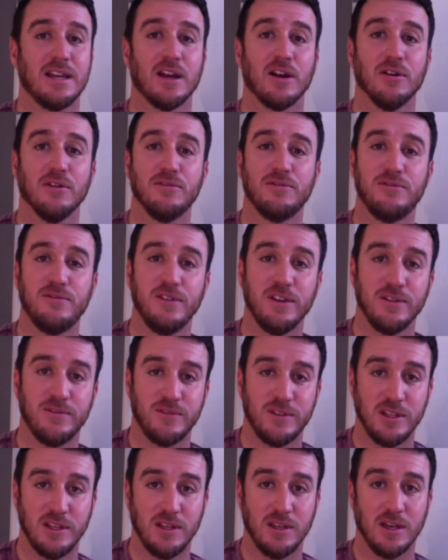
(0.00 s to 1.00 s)
care of
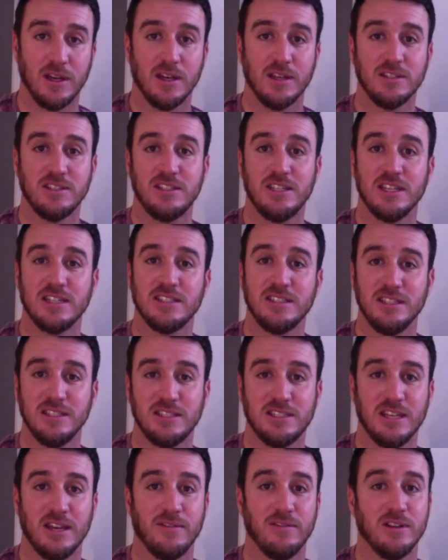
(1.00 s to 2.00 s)
50 60
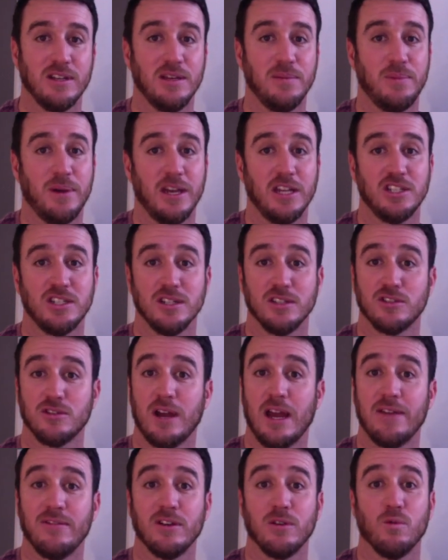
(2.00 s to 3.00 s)
70 patients or
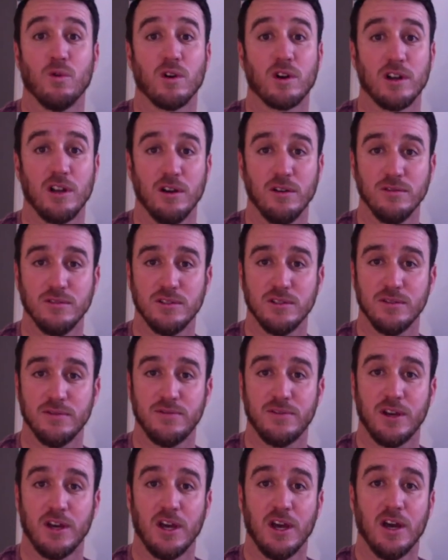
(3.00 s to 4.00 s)
having workloads
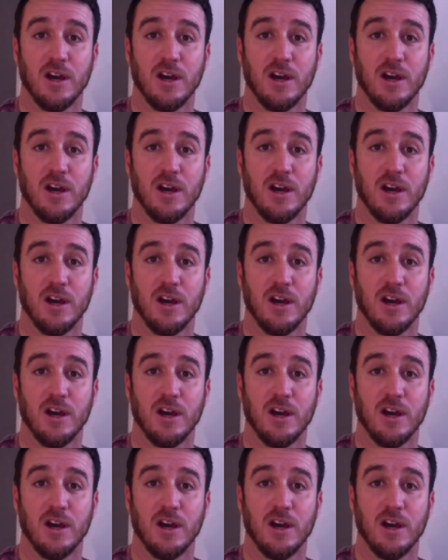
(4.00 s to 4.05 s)
of